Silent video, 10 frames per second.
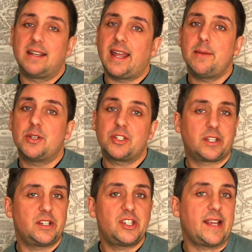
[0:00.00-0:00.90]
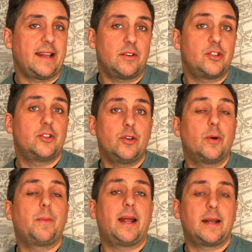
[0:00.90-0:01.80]
neighbor's consent to do
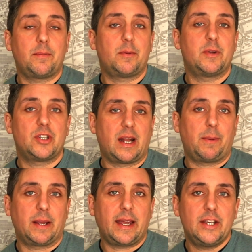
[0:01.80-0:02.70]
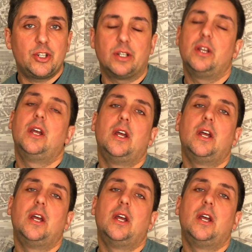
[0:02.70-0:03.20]
your planning permission application.